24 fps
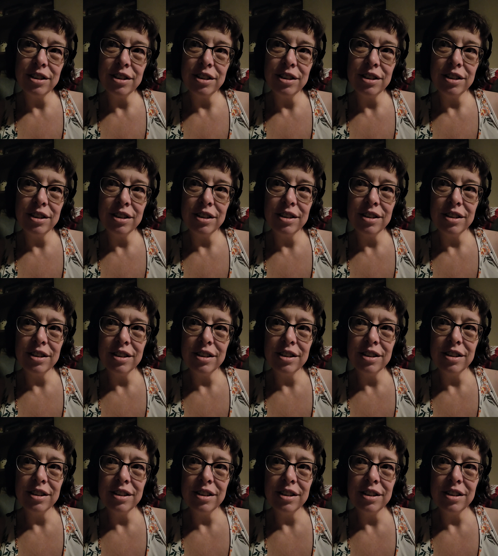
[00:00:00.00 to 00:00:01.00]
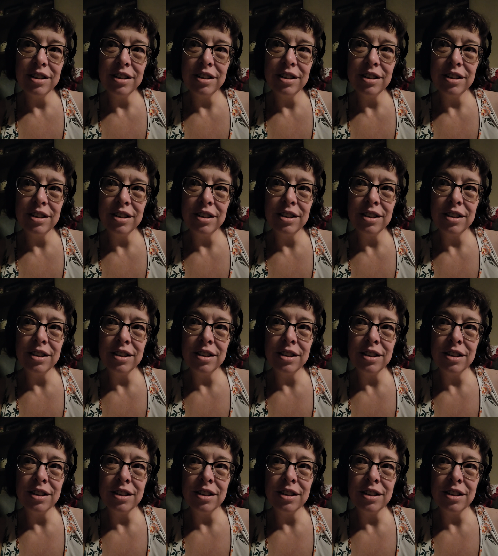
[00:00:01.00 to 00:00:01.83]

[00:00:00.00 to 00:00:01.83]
No one is speaking in this clip.